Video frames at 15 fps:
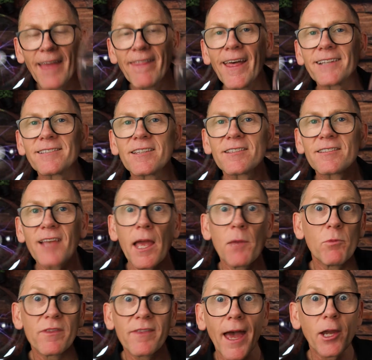And that's the
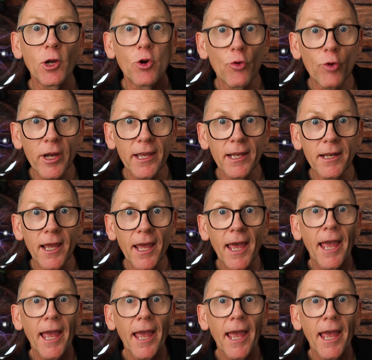same with that grid.